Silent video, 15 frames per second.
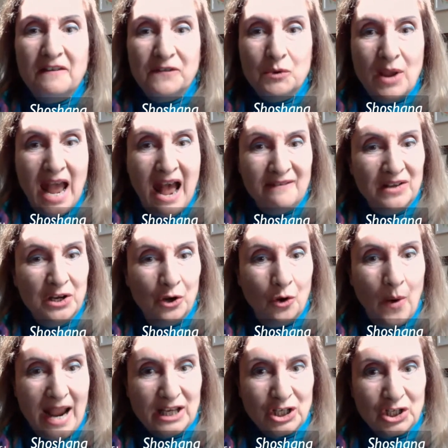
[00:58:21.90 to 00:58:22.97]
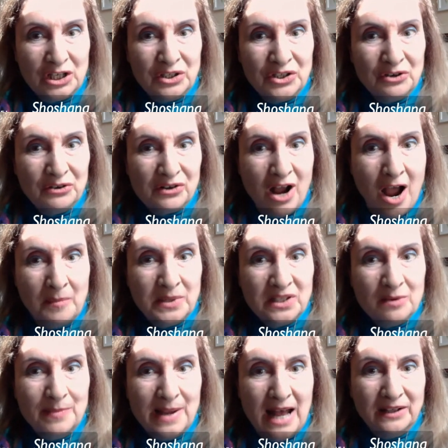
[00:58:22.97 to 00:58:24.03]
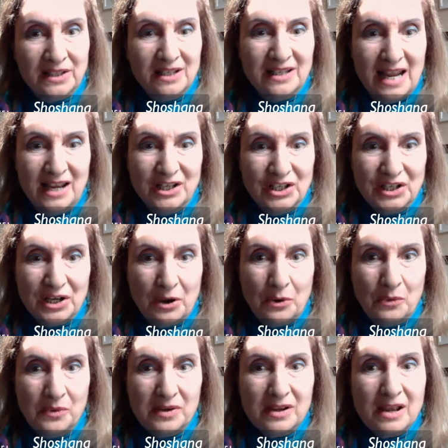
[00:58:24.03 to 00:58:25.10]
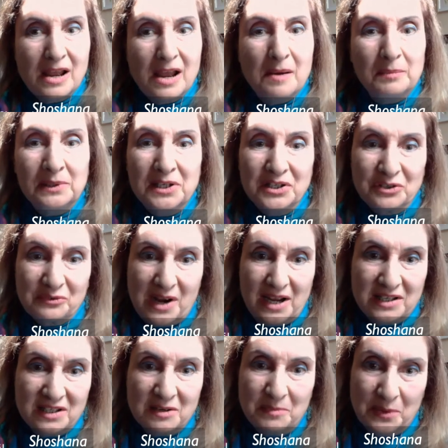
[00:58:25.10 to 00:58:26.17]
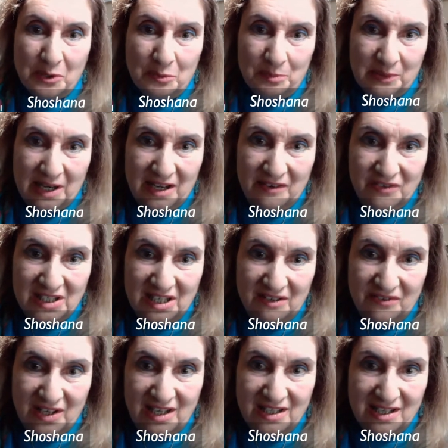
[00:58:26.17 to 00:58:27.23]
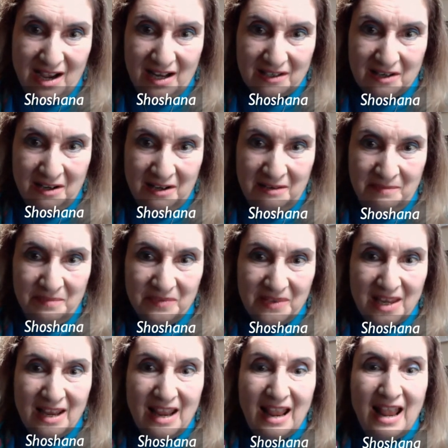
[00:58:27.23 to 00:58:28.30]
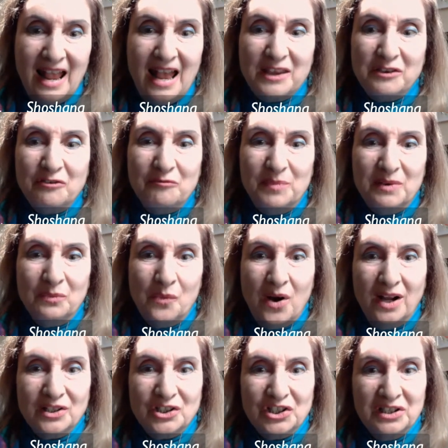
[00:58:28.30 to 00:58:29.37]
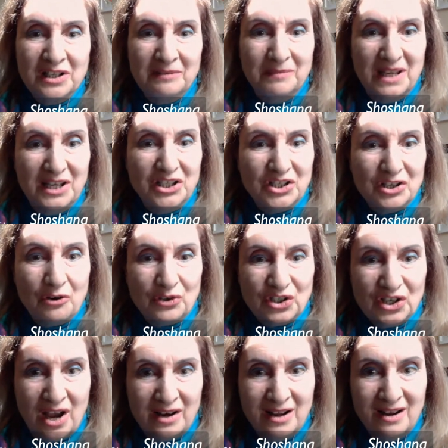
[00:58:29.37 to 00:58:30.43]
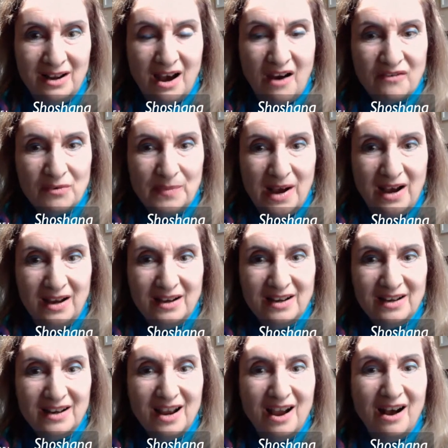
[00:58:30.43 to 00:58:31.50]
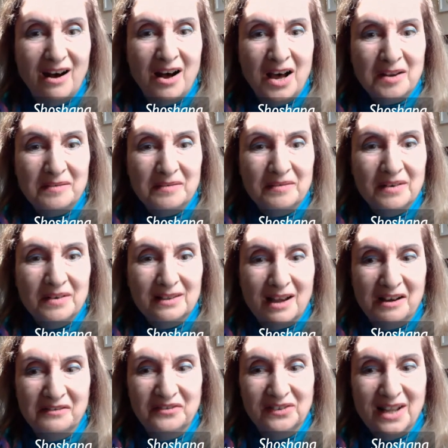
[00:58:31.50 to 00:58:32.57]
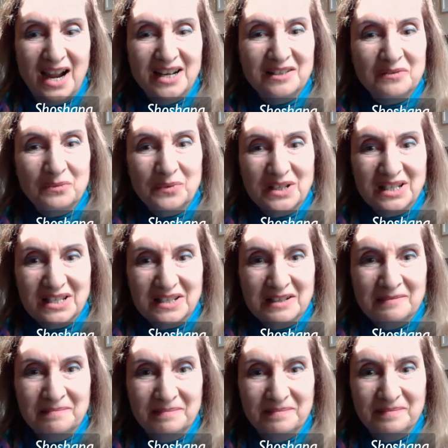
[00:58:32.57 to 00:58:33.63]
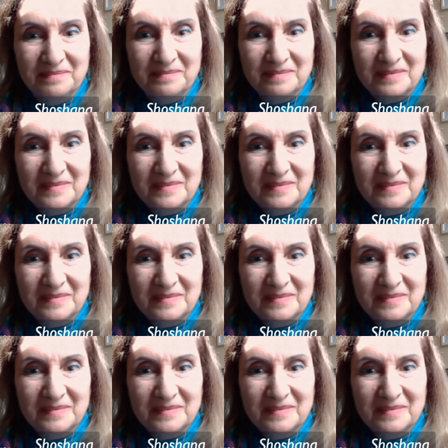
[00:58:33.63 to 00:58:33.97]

If you have any questions or comments about today's show, please write to boldbravetv.com. You've been watching me, Shoshana Auerbach, on Love, Light, and Wisdom